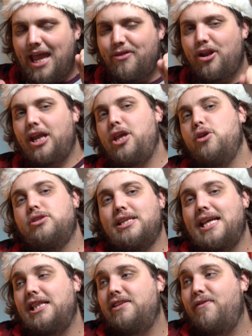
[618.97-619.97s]
kit that I use
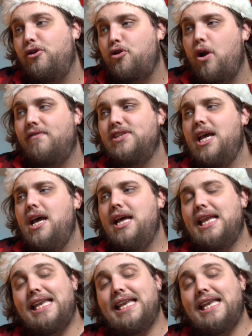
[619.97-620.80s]
to take these photographs